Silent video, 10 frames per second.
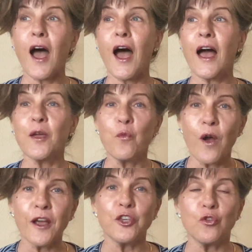I
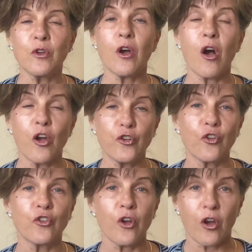want you to
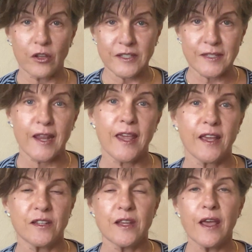
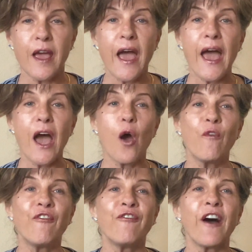understand how
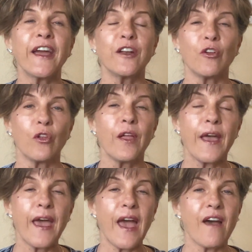vital
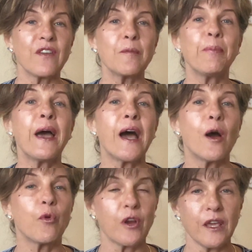having
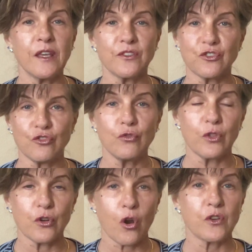power is to
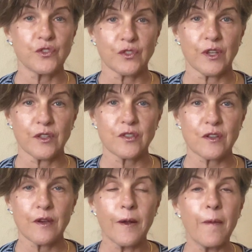the
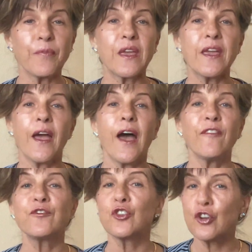narcissist. They
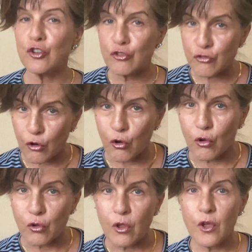have to
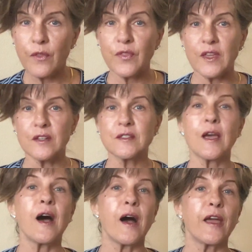control the
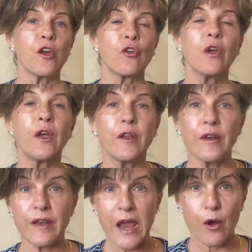entire
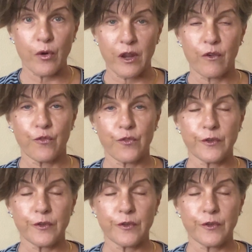narrative.